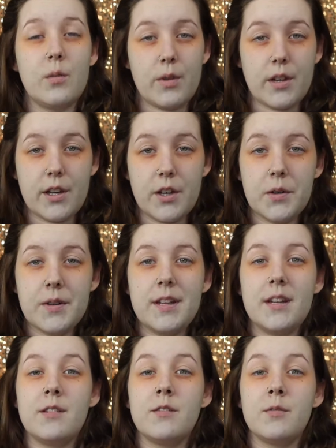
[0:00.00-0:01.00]
We're gonna go
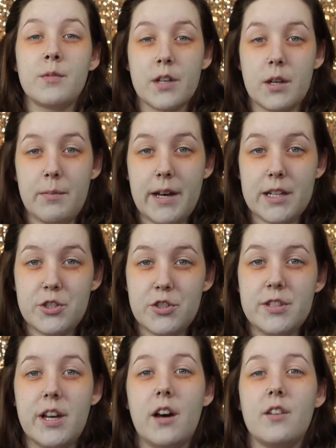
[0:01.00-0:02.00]
in, we're gonna match
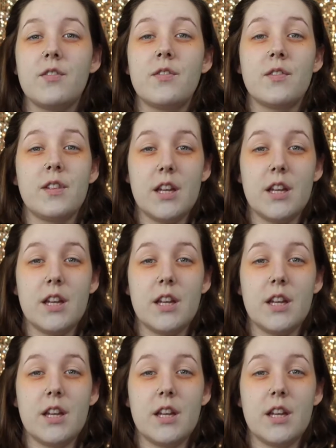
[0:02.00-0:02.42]
yourself,